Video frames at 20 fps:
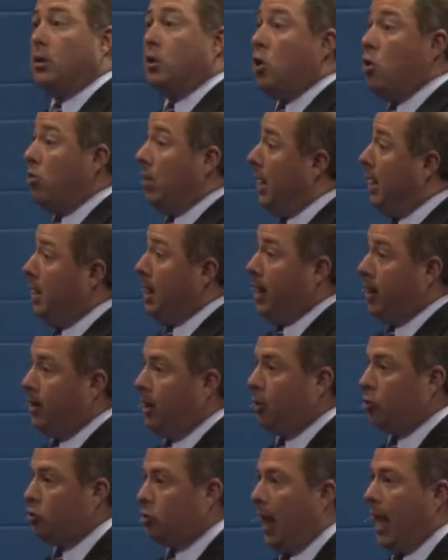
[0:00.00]
You need to
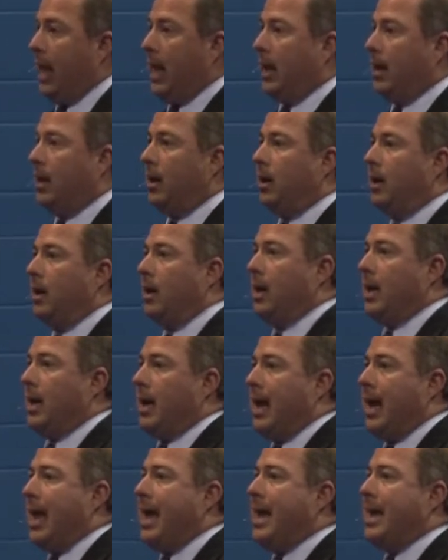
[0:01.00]
understand,
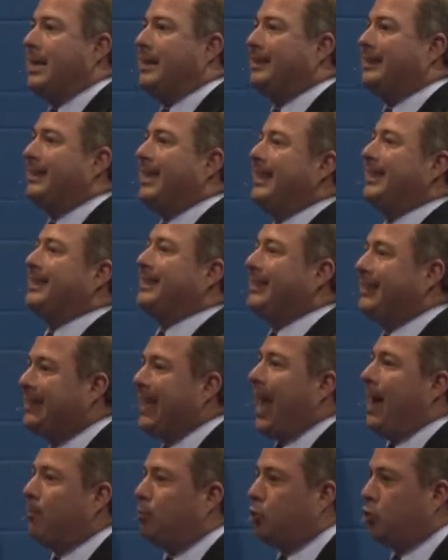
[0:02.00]
his
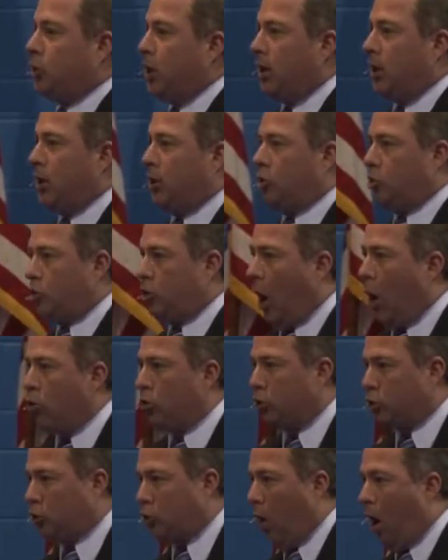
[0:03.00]
deception is so
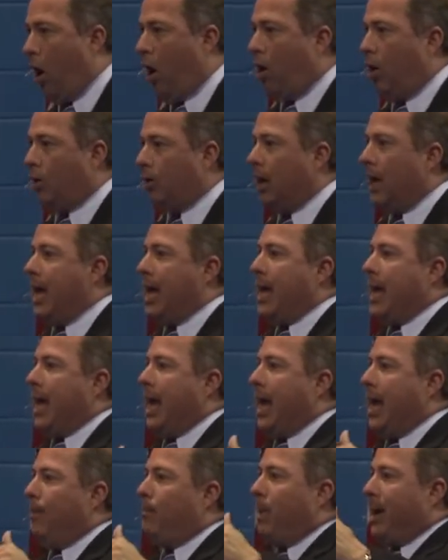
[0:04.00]
strong,
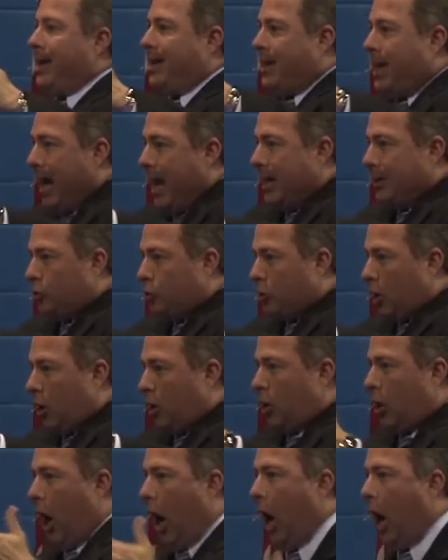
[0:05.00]
he begins to
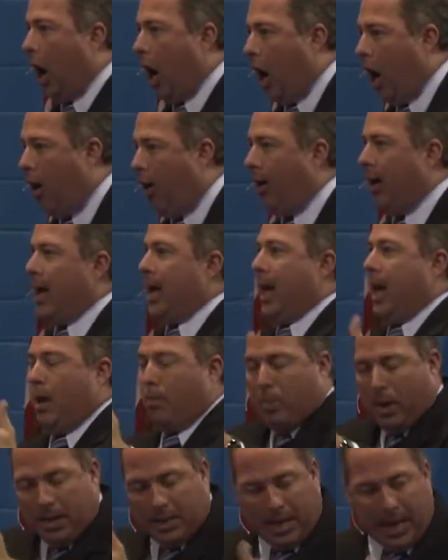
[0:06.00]
call, he
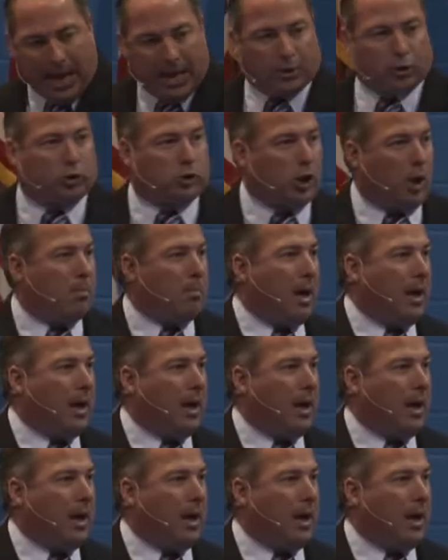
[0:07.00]
begins to